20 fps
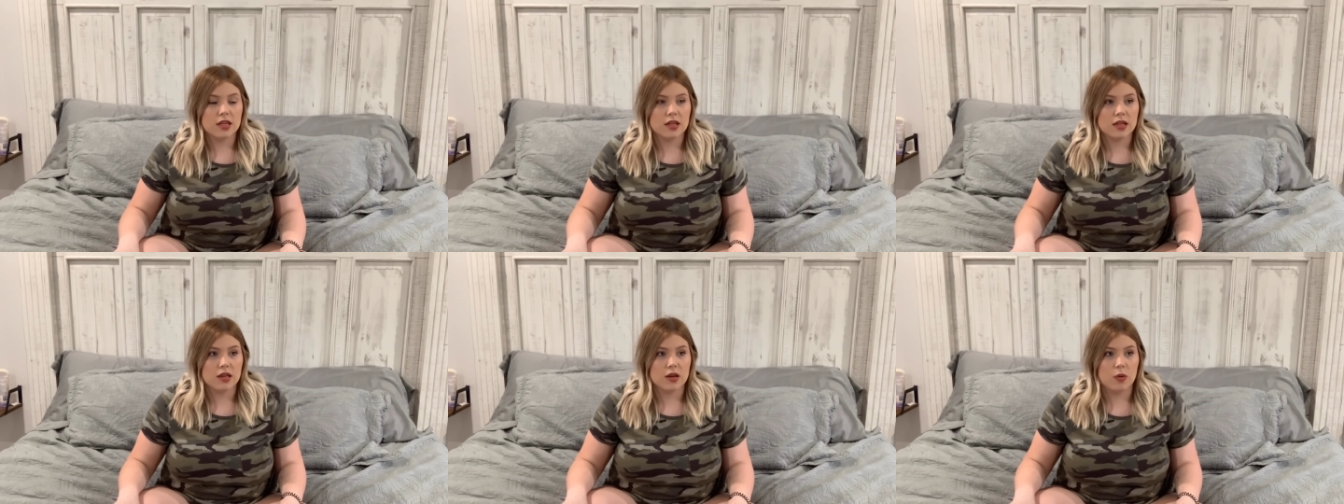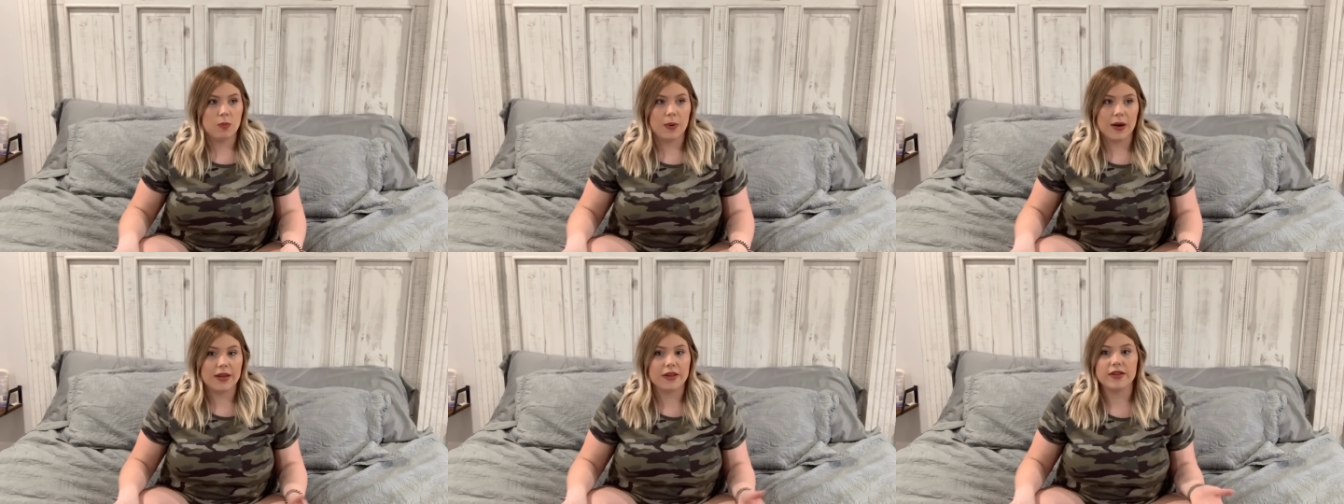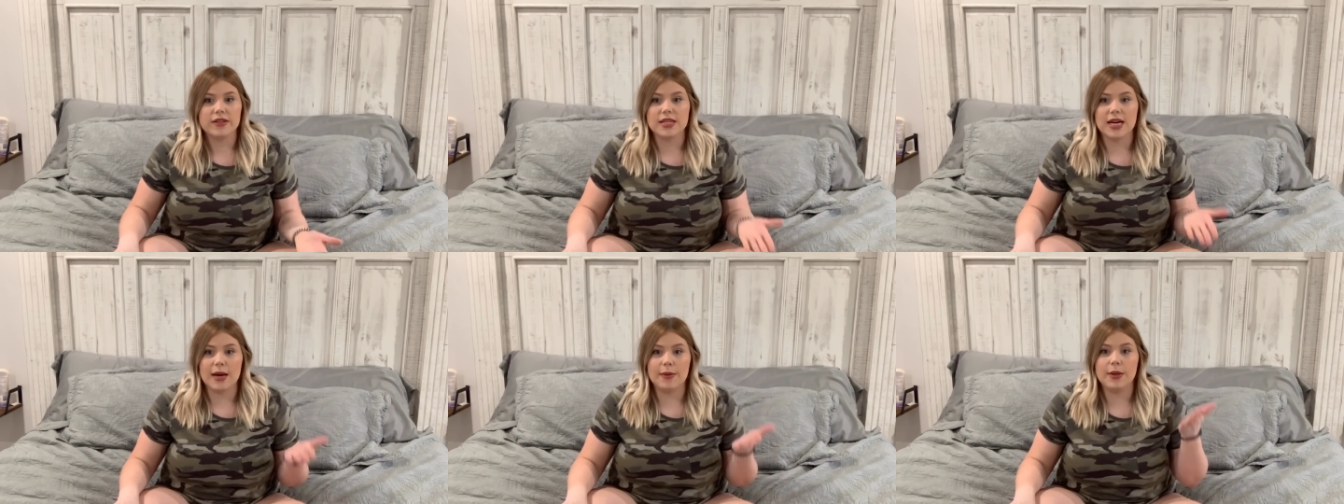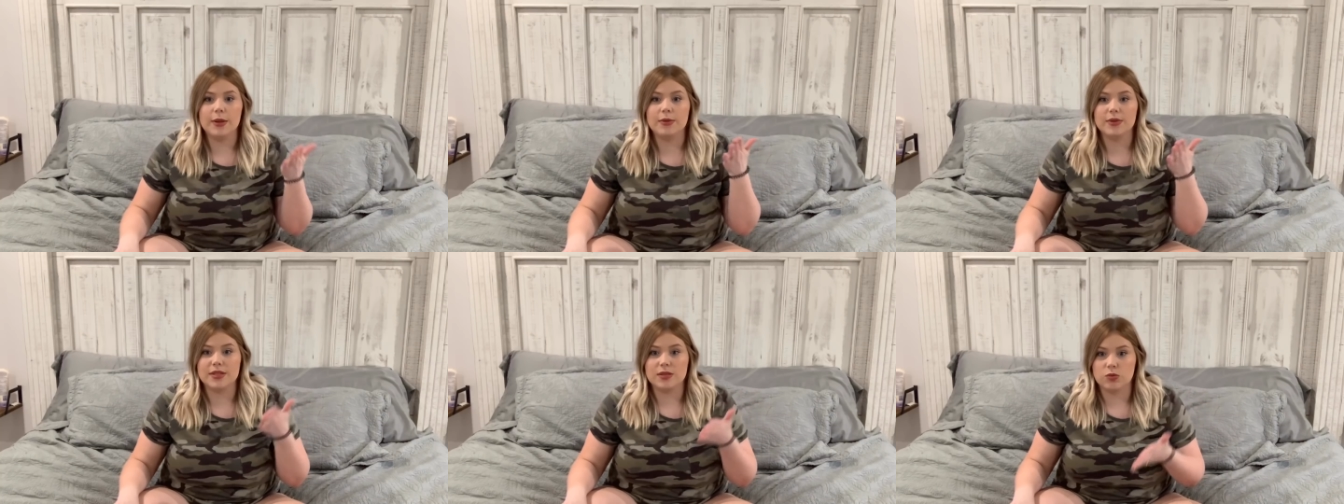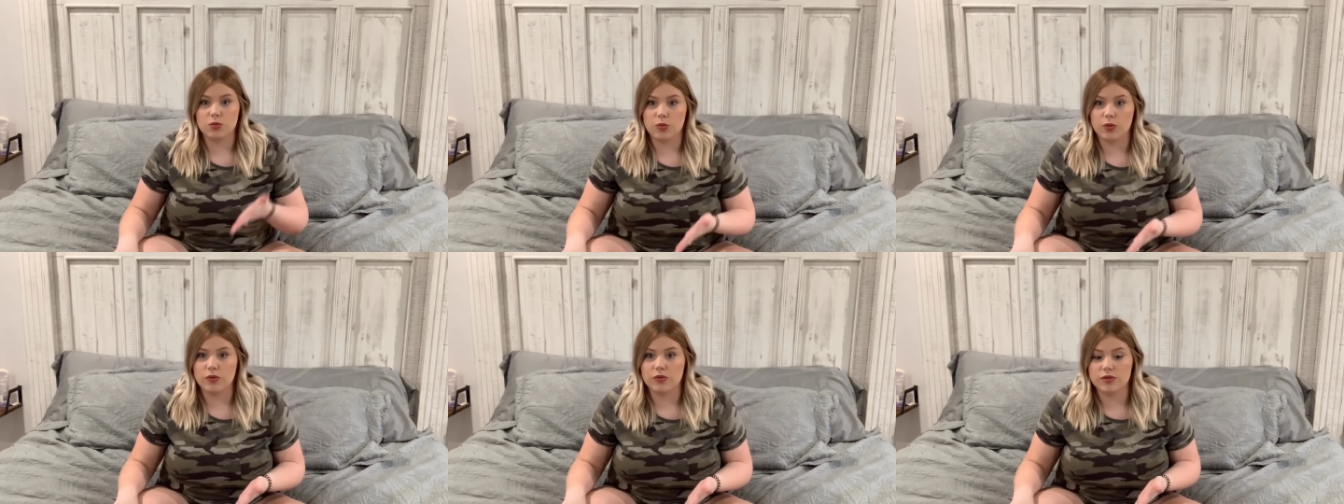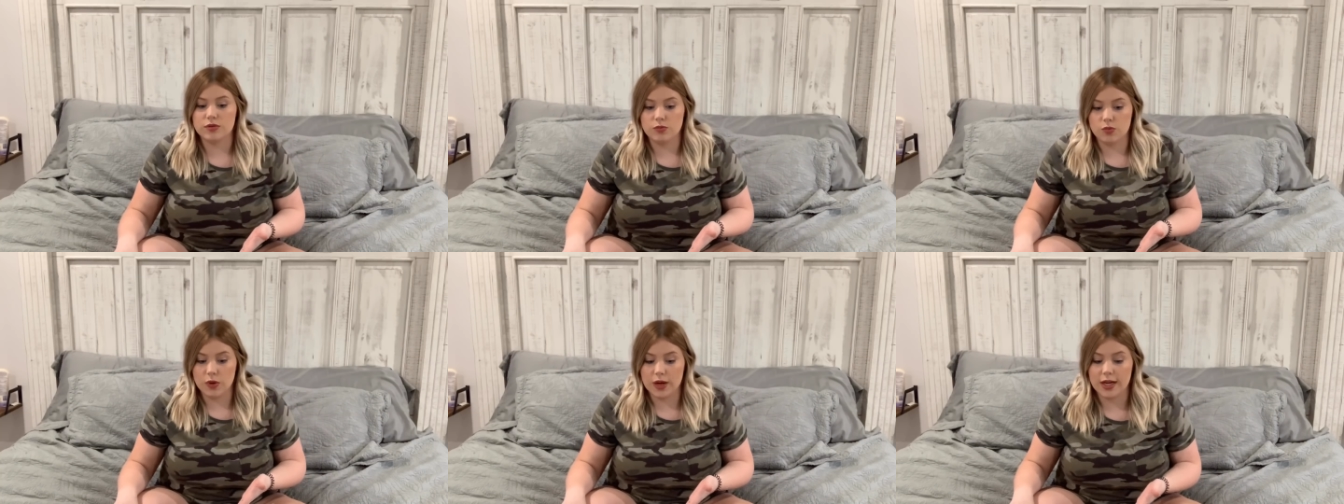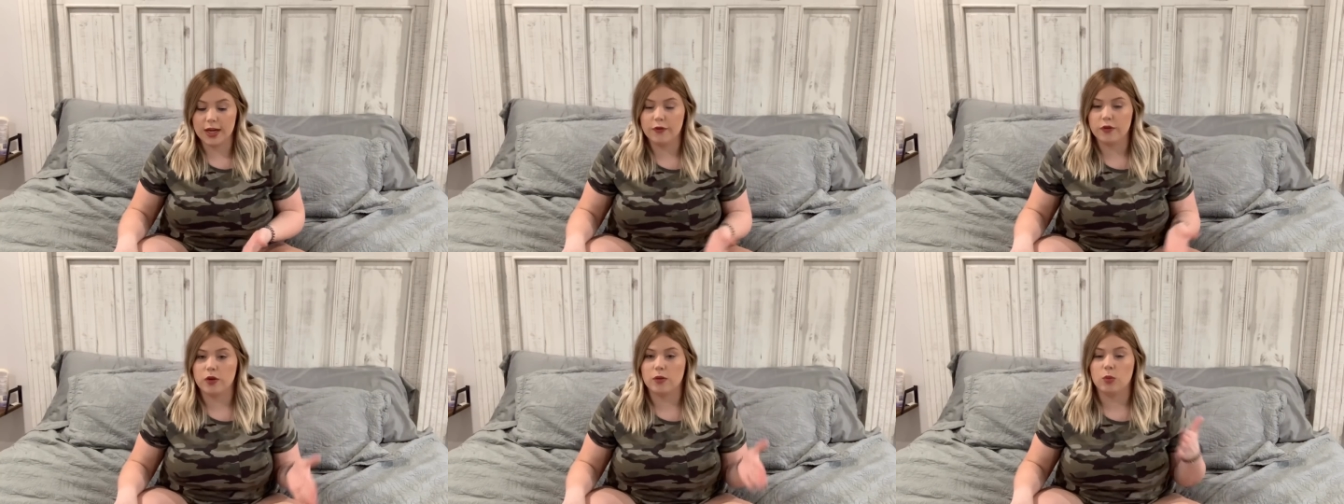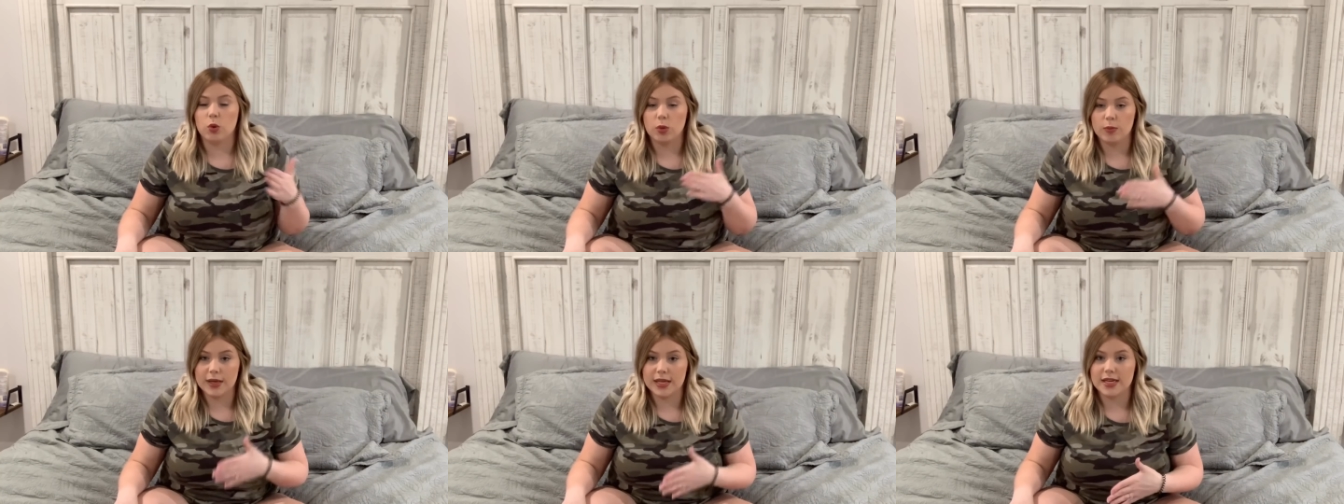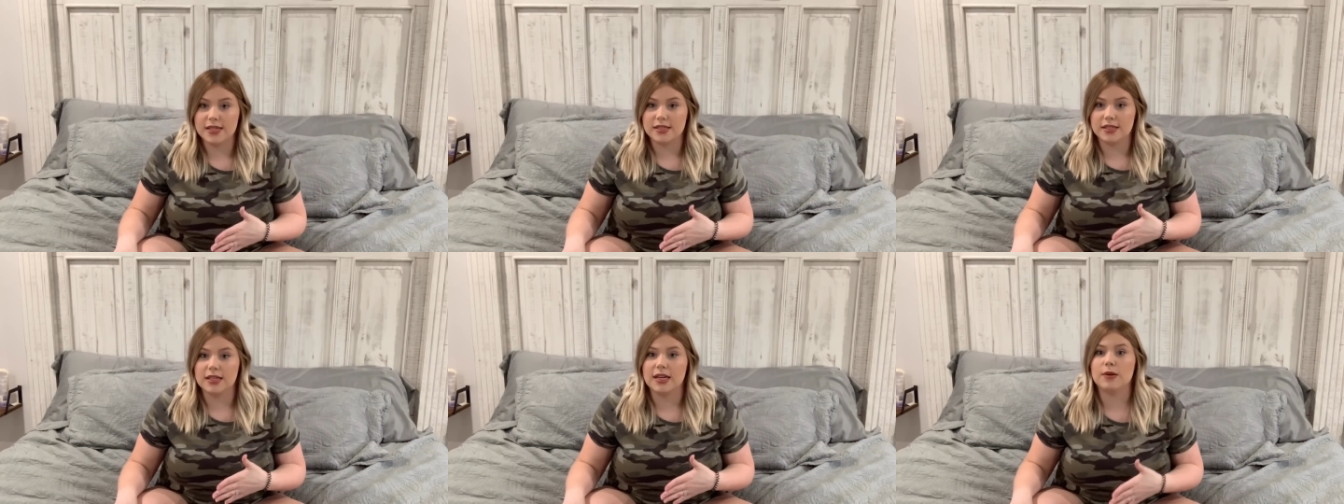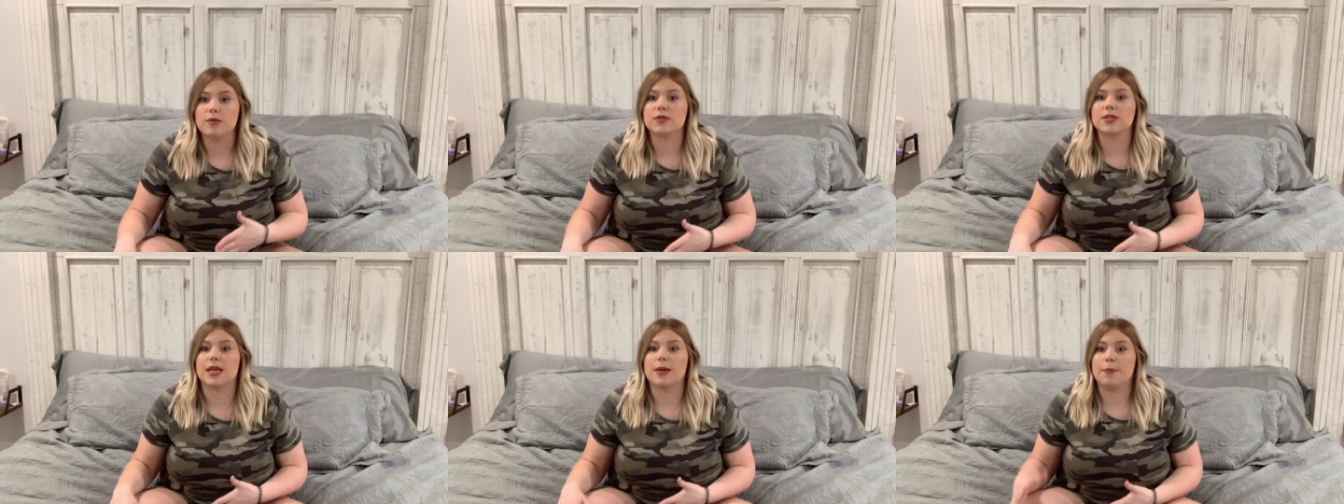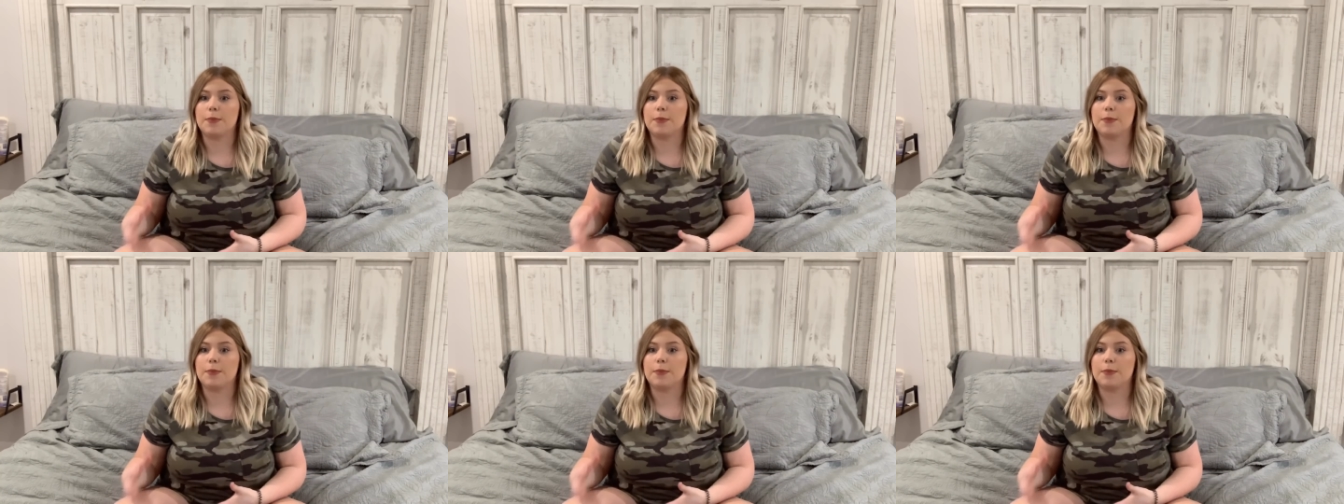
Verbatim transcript: by the time it was ready for more medicine, I was like,